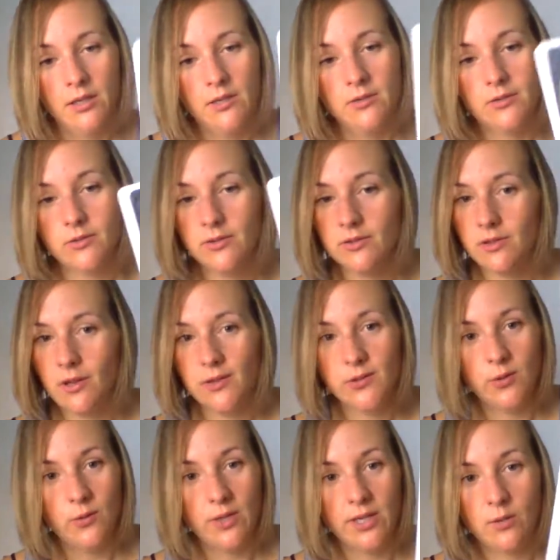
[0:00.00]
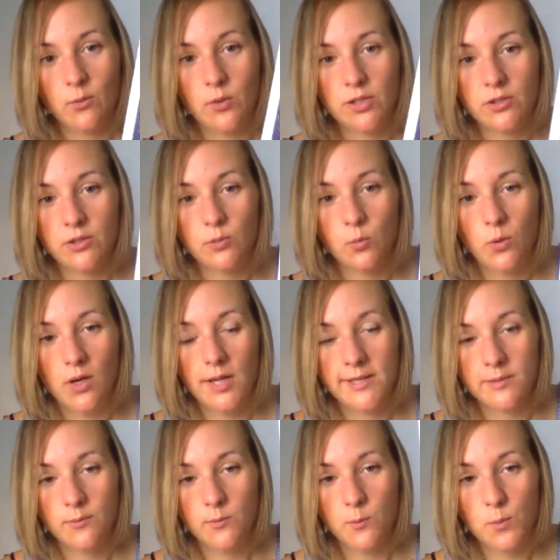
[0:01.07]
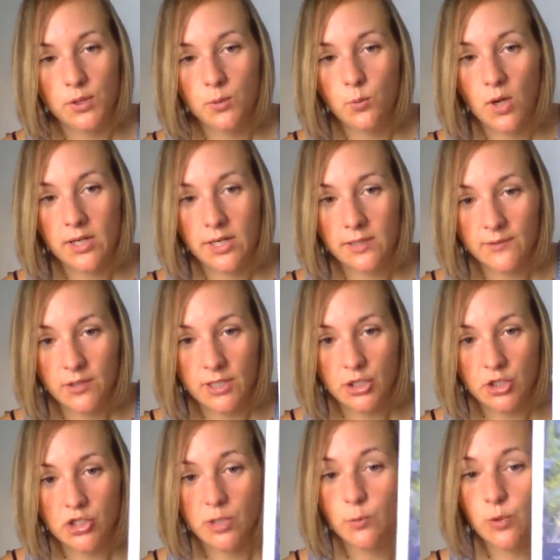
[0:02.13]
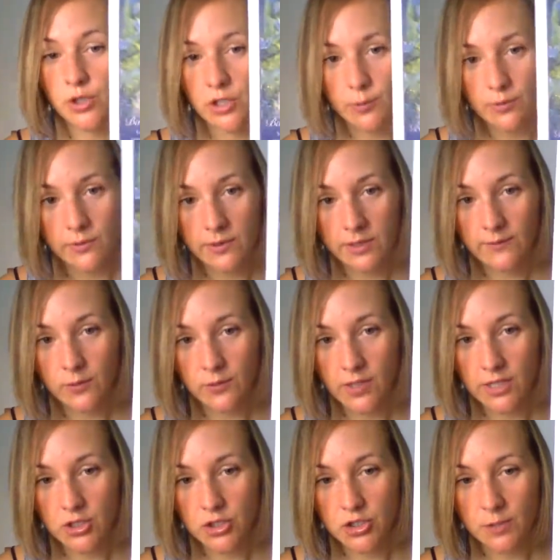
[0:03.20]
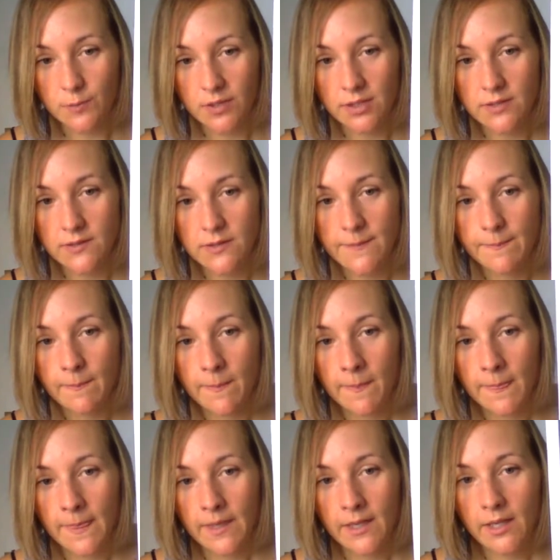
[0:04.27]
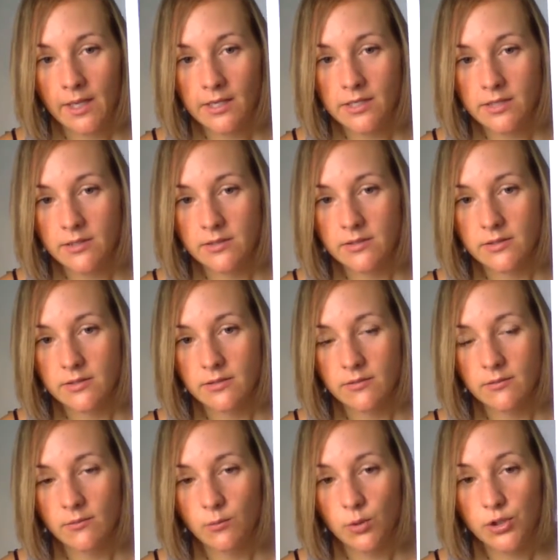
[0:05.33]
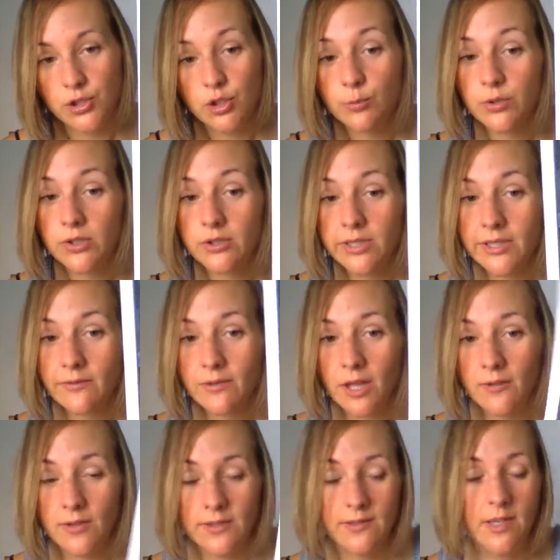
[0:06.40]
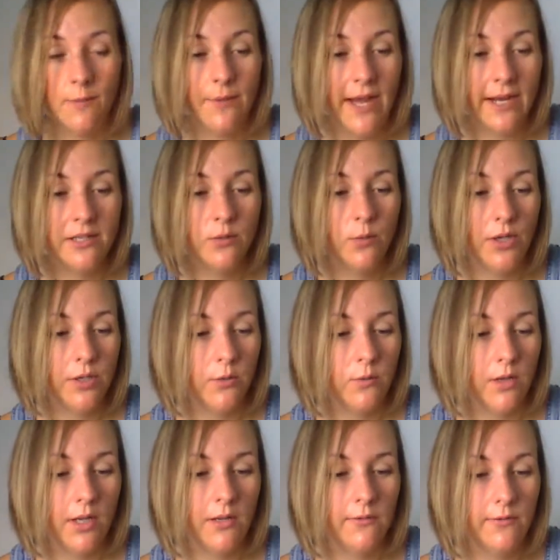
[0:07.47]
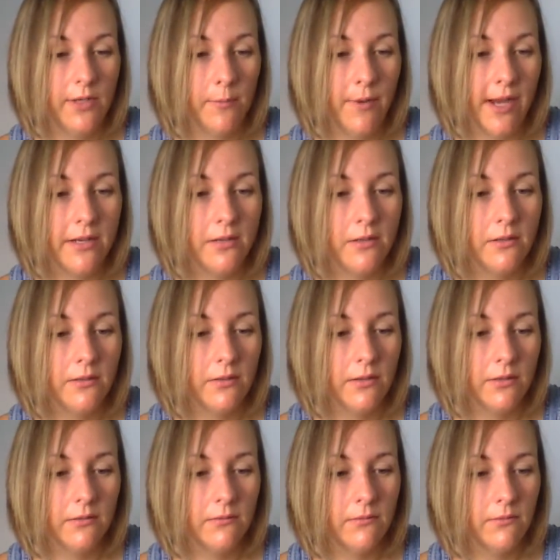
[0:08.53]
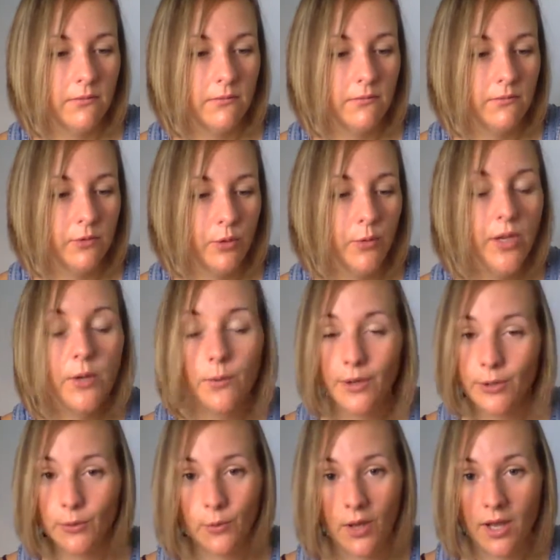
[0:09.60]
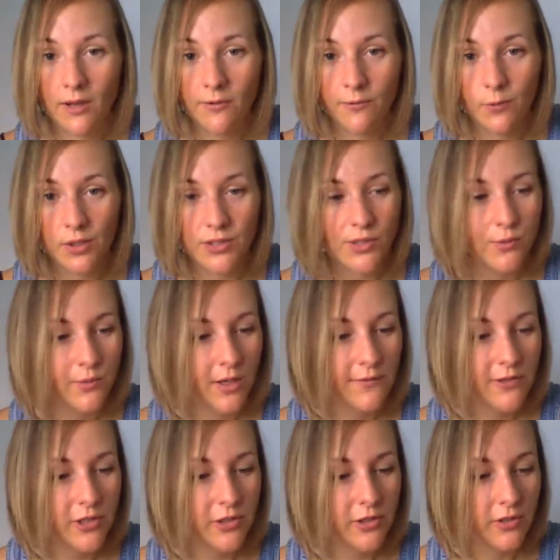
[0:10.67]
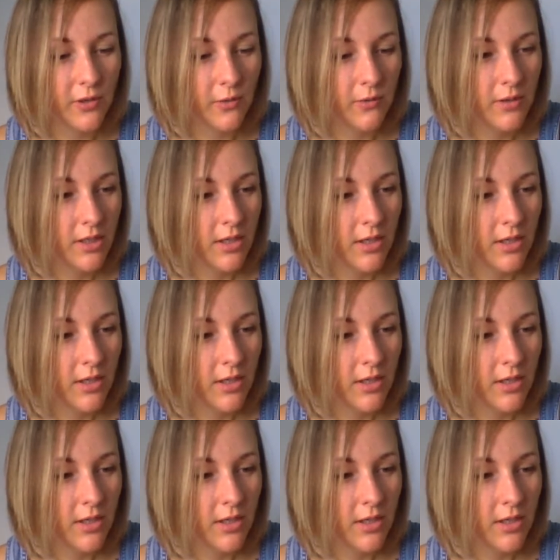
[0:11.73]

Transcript: So this is also like, what do you want? What do you want out of a relationship? What do you believe a relationship is? And what do you believe love is? Get back to what you love. Get back to doing what you love. What do you love to do?